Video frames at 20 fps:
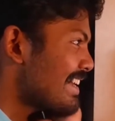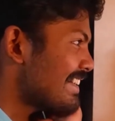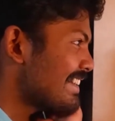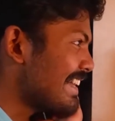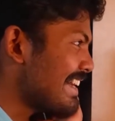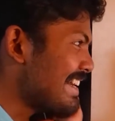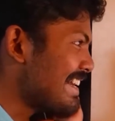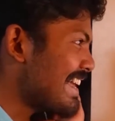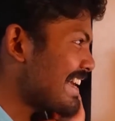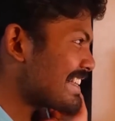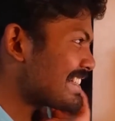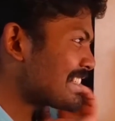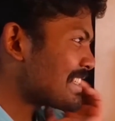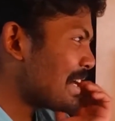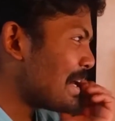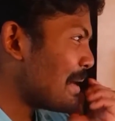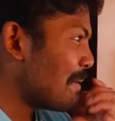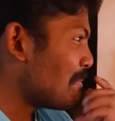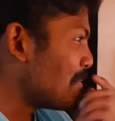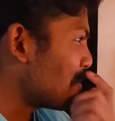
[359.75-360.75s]
The next
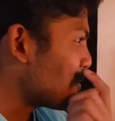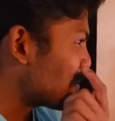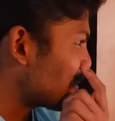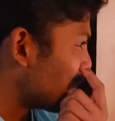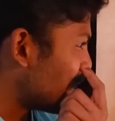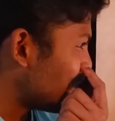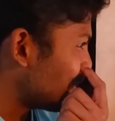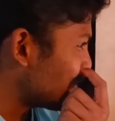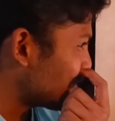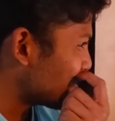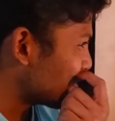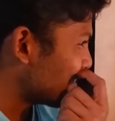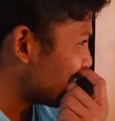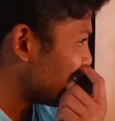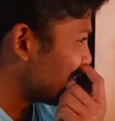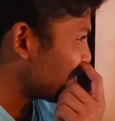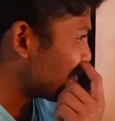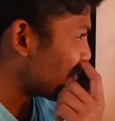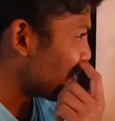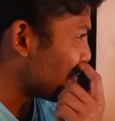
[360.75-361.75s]
time you try to
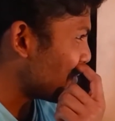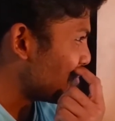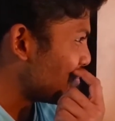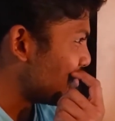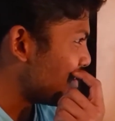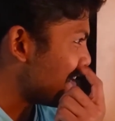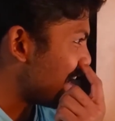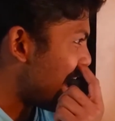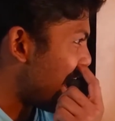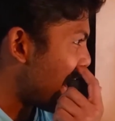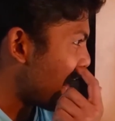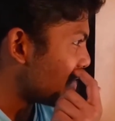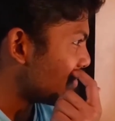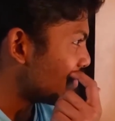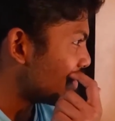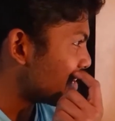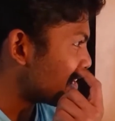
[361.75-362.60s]
steal from me, I